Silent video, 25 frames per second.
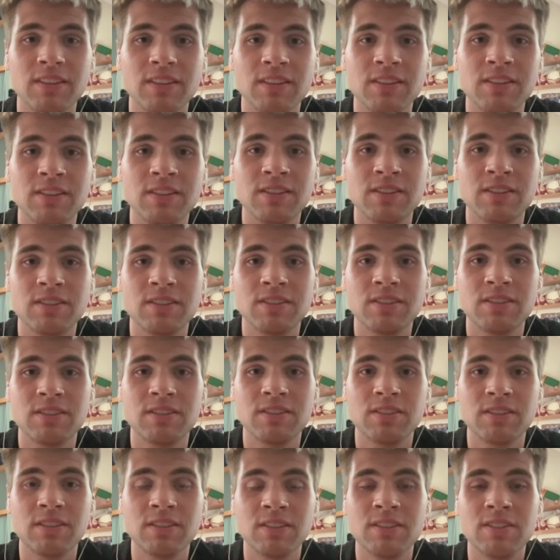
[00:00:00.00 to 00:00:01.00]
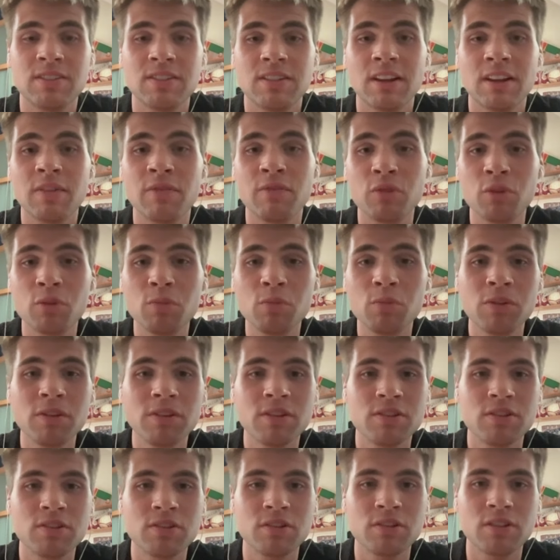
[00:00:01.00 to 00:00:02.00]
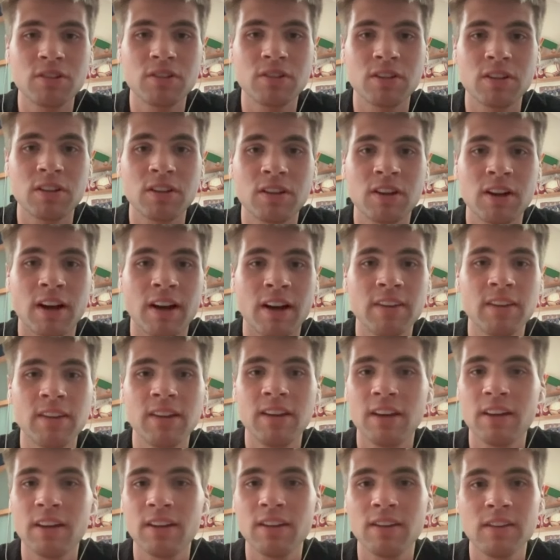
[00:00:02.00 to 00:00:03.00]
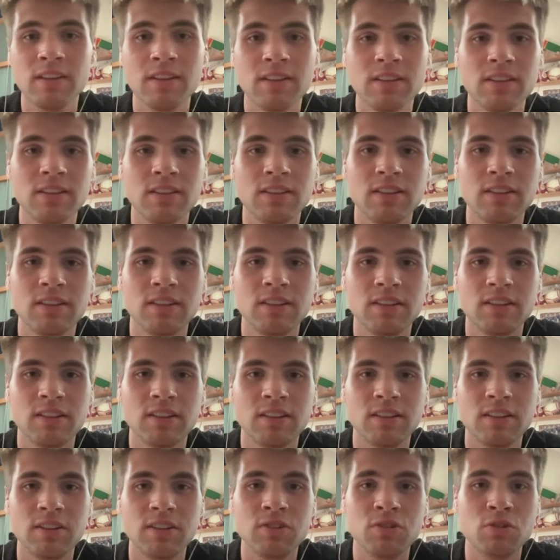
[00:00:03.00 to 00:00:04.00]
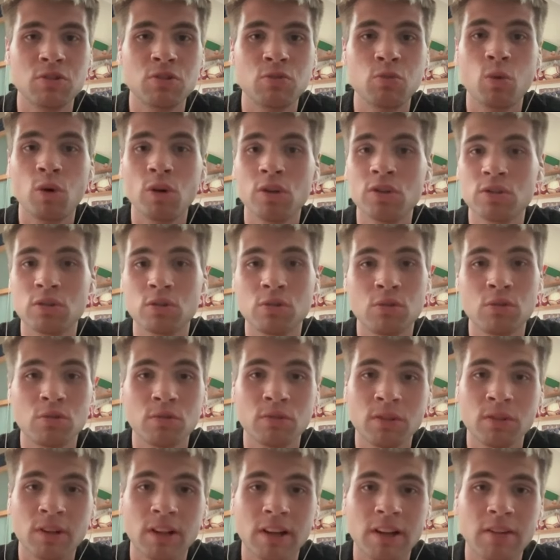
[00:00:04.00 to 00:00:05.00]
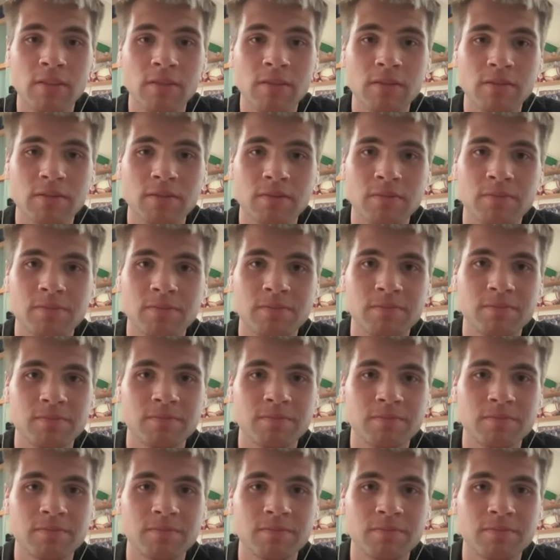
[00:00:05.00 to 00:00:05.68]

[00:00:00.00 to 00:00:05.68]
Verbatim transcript: it's it's like football is your guiding hand, just walks you mm. through the mm. life.